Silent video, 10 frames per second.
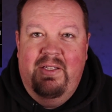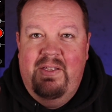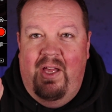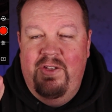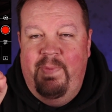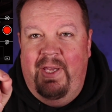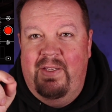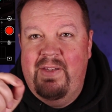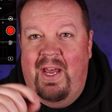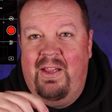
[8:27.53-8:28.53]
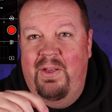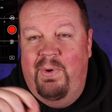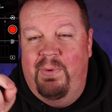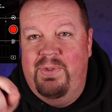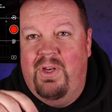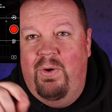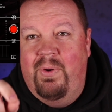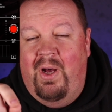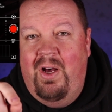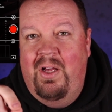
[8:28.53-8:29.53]
tells me exactly what was
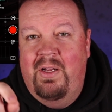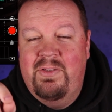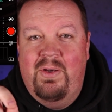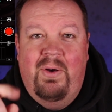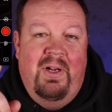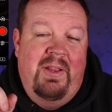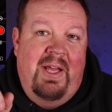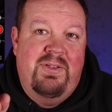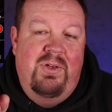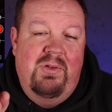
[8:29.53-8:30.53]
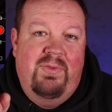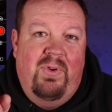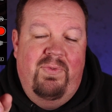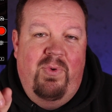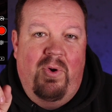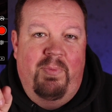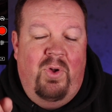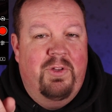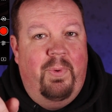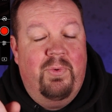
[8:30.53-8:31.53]
going on and so on, and that's useful for
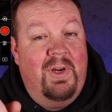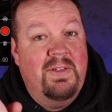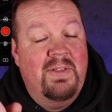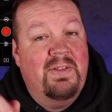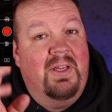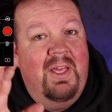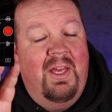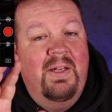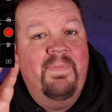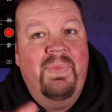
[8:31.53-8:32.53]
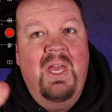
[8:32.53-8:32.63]
multiple reasons. Again,